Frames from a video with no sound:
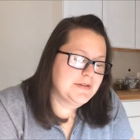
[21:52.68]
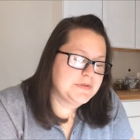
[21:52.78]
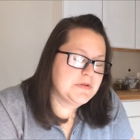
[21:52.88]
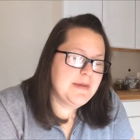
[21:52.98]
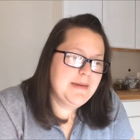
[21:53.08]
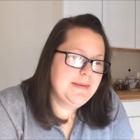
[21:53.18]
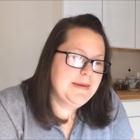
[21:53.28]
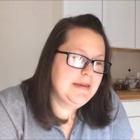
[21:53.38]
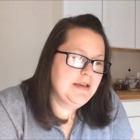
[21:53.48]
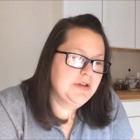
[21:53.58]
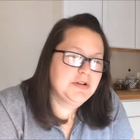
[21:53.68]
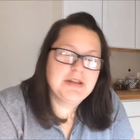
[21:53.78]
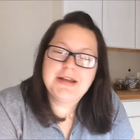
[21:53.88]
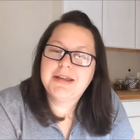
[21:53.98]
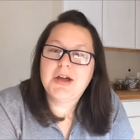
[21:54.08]
So maybe you're
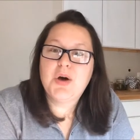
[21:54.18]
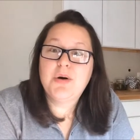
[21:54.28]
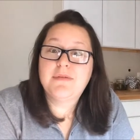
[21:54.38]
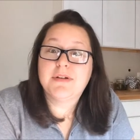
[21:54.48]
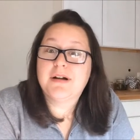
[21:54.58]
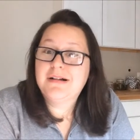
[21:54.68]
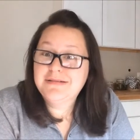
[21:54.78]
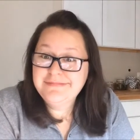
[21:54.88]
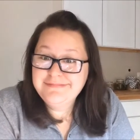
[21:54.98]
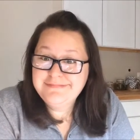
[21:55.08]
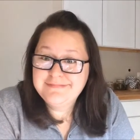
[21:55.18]
letting go of a garden,